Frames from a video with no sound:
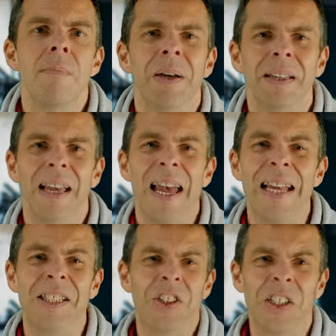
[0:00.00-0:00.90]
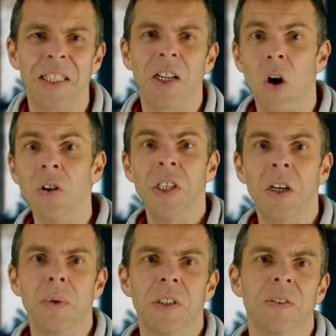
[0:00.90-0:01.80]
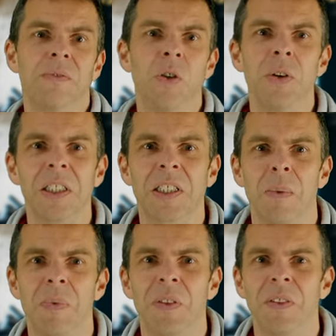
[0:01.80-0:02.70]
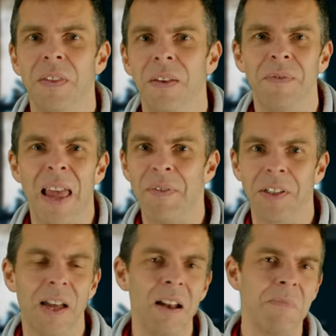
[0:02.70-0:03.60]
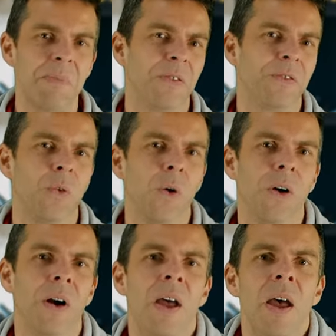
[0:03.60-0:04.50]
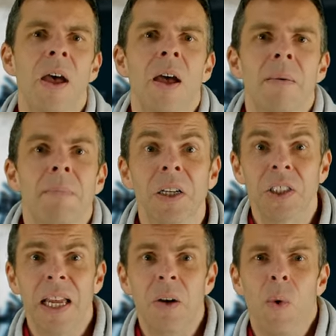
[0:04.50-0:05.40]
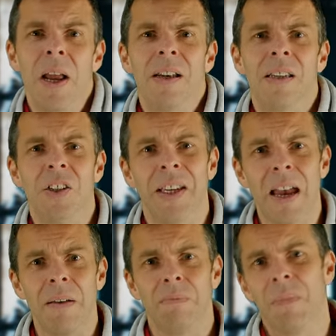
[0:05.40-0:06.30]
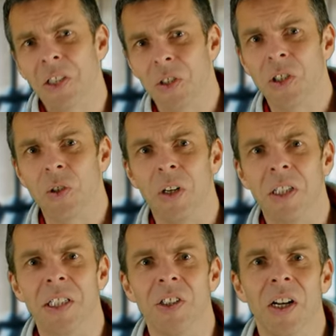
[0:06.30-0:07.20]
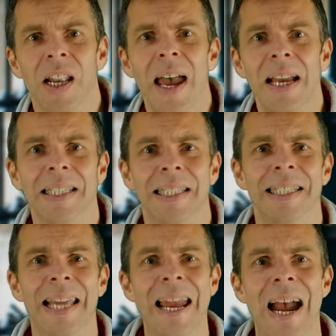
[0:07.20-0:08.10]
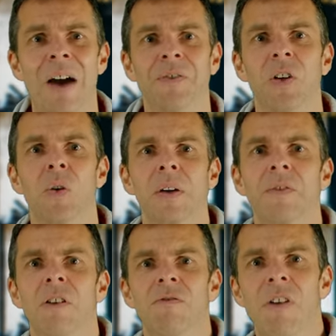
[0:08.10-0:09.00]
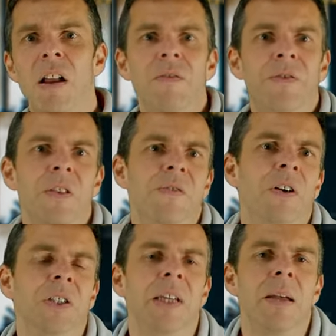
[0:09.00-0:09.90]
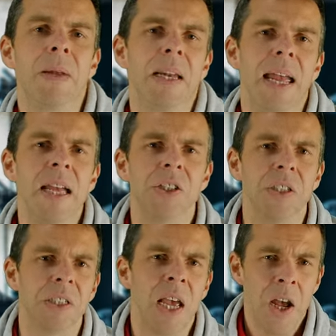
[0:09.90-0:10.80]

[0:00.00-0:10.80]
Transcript: But it's just a consequence of doing something that they've never done before. Much like when you get muscle soreness in your legs the day after going for a run for the first time in ages.